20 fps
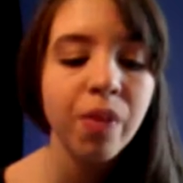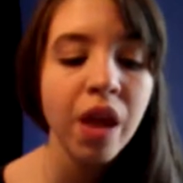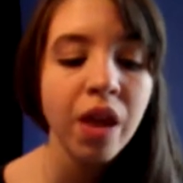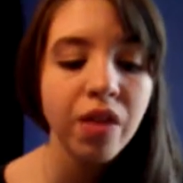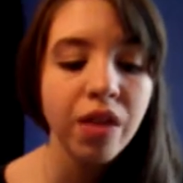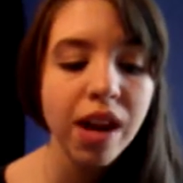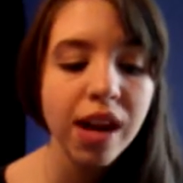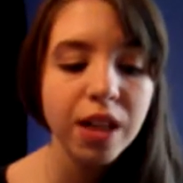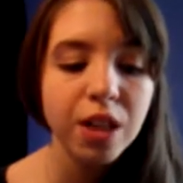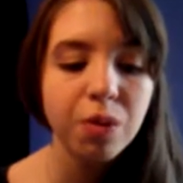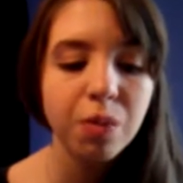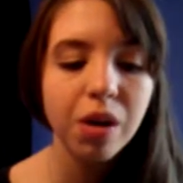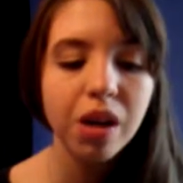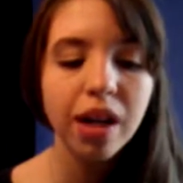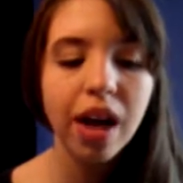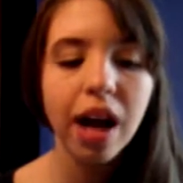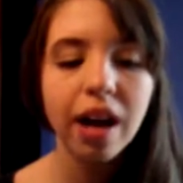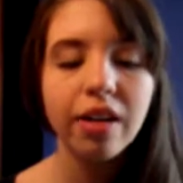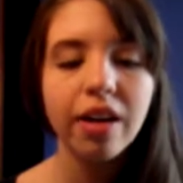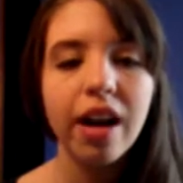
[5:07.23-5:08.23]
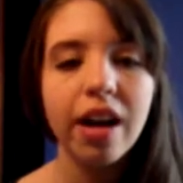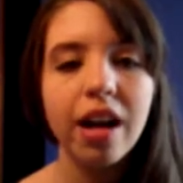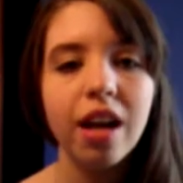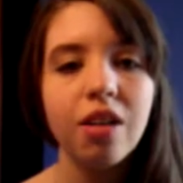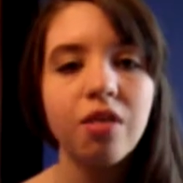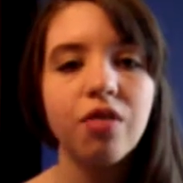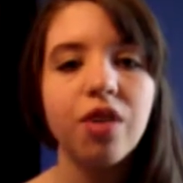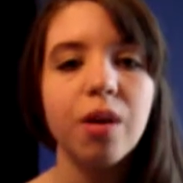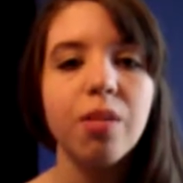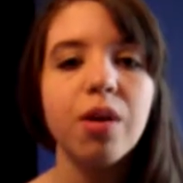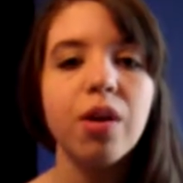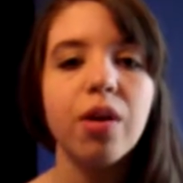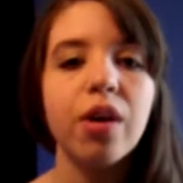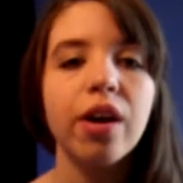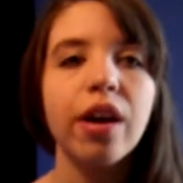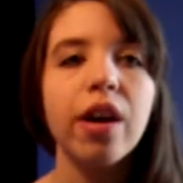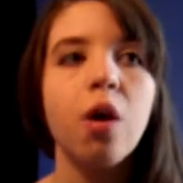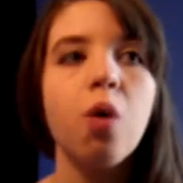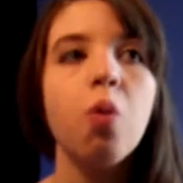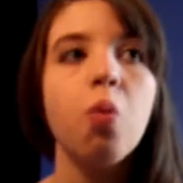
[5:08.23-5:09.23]
The next book I read in
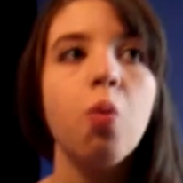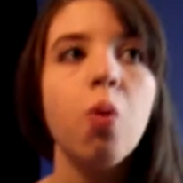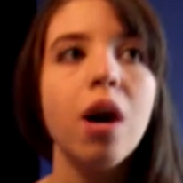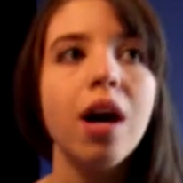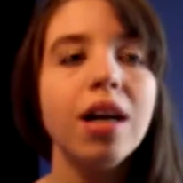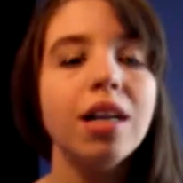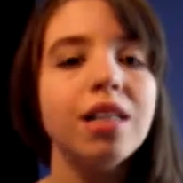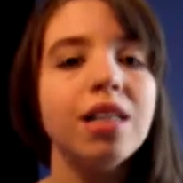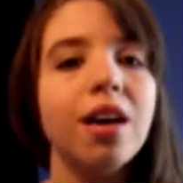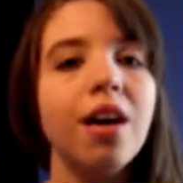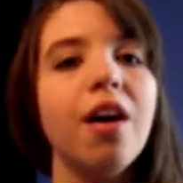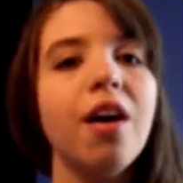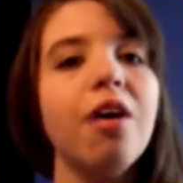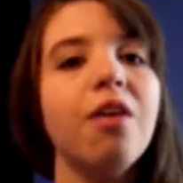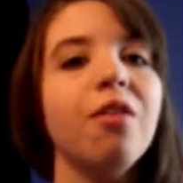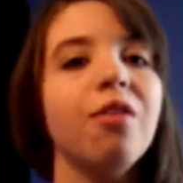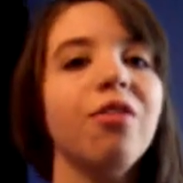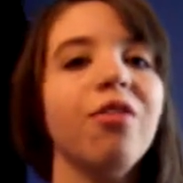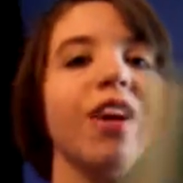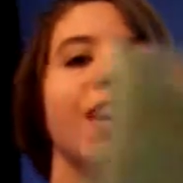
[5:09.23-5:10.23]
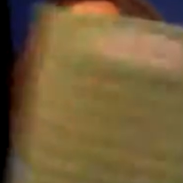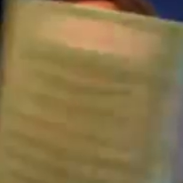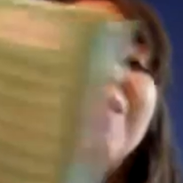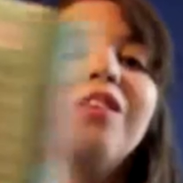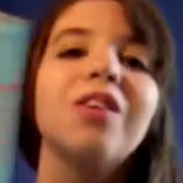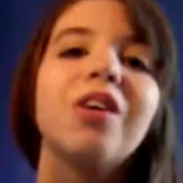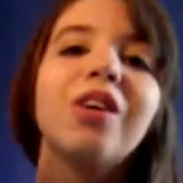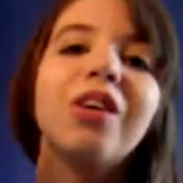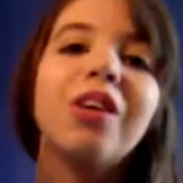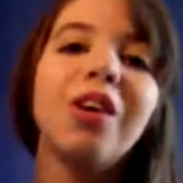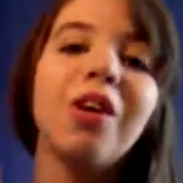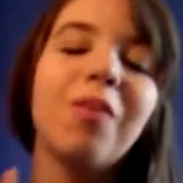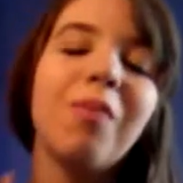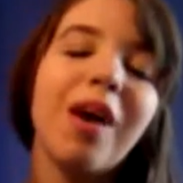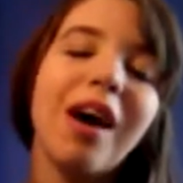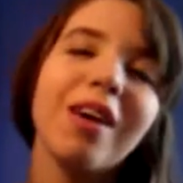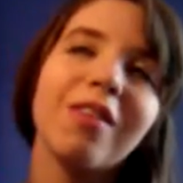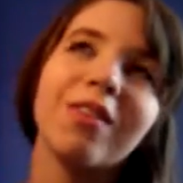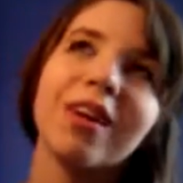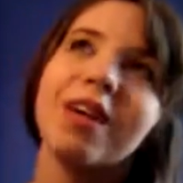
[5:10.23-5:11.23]
February was Fangirl
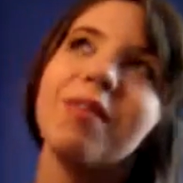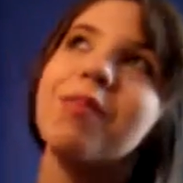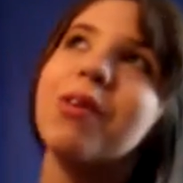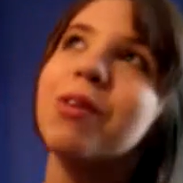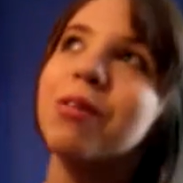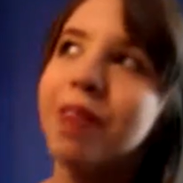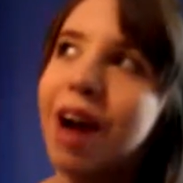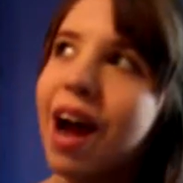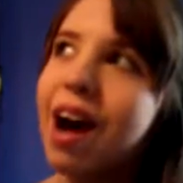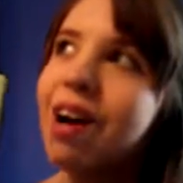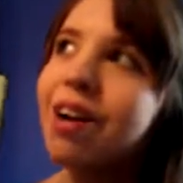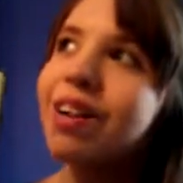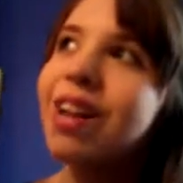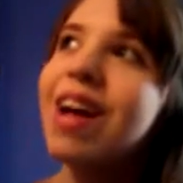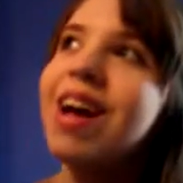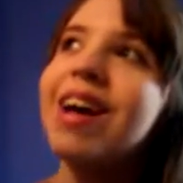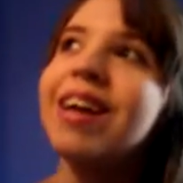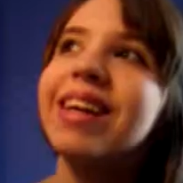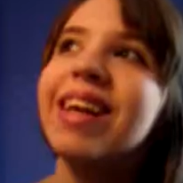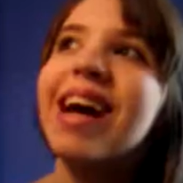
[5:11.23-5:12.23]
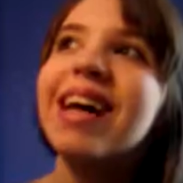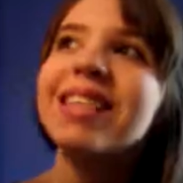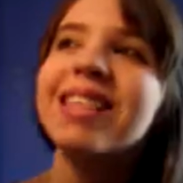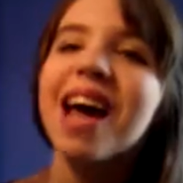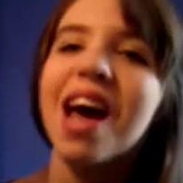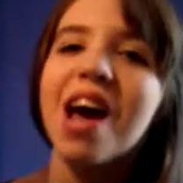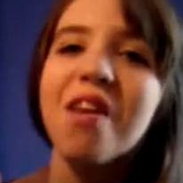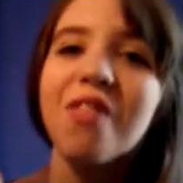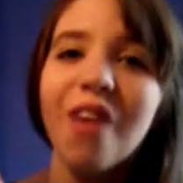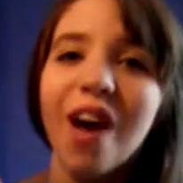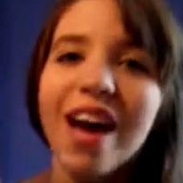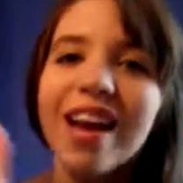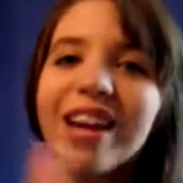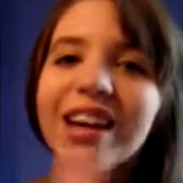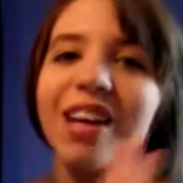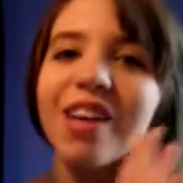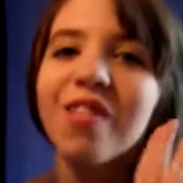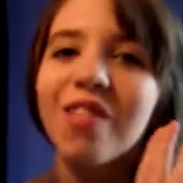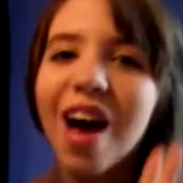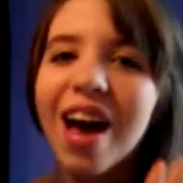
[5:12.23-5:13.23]
by Rainbow Rowell. Yes, I
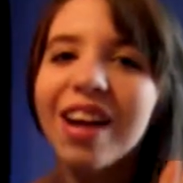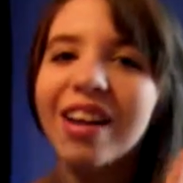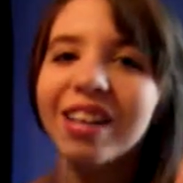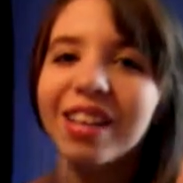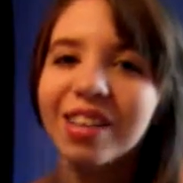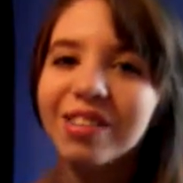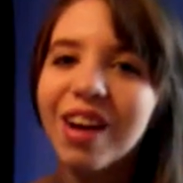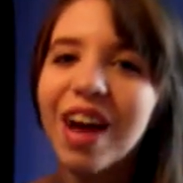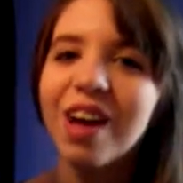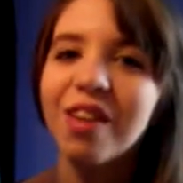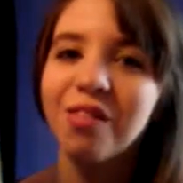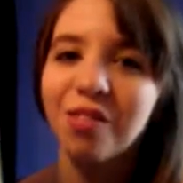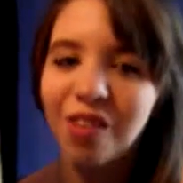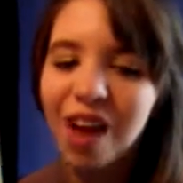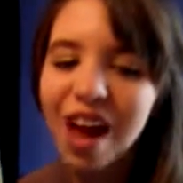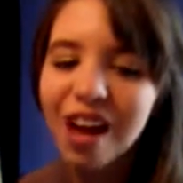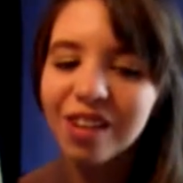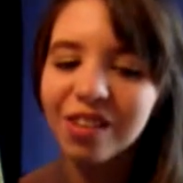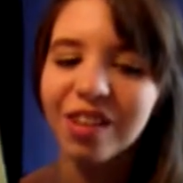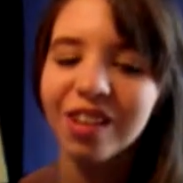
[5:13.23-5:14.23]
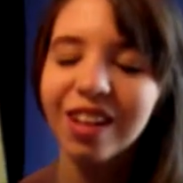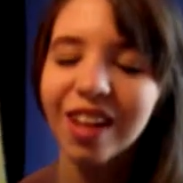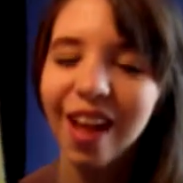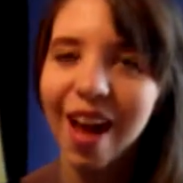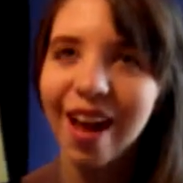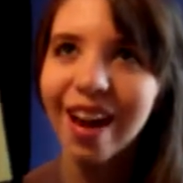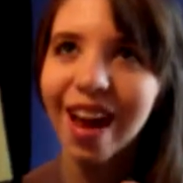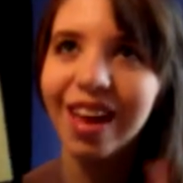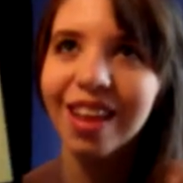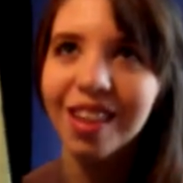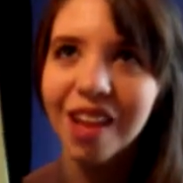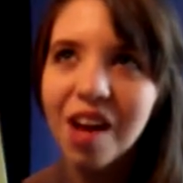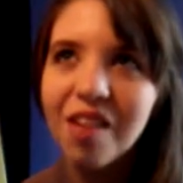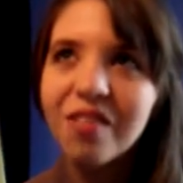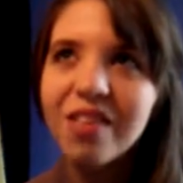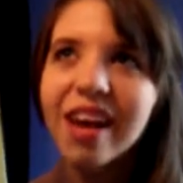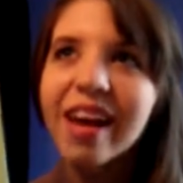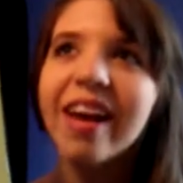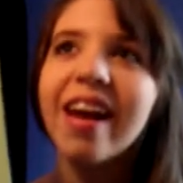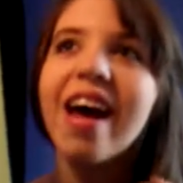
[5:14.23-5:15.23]
finally read Fangirl, and I loved
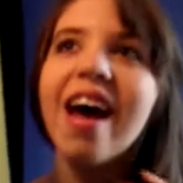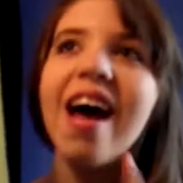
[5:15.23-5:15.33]
it.